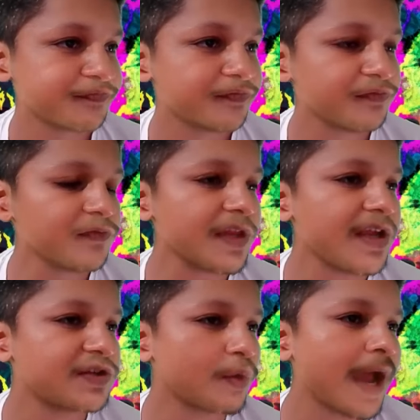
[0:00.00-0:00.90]
So
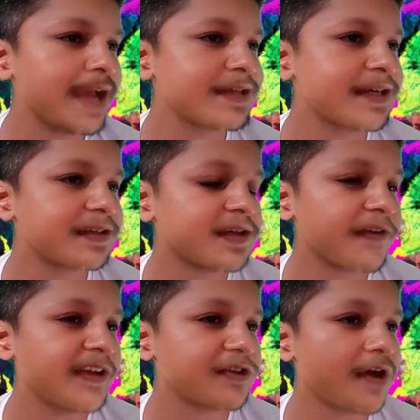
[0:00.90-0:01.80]
why isn't the fate
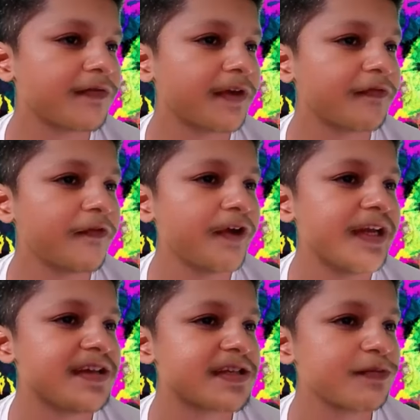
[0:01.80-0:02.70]
of the furious
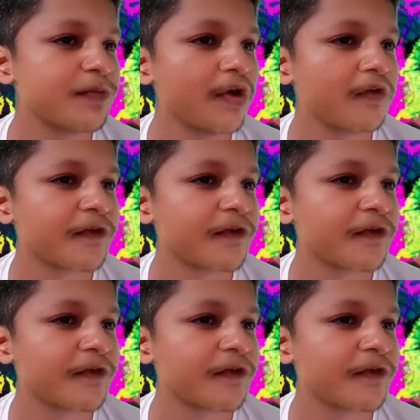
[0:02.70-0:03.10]
more fun?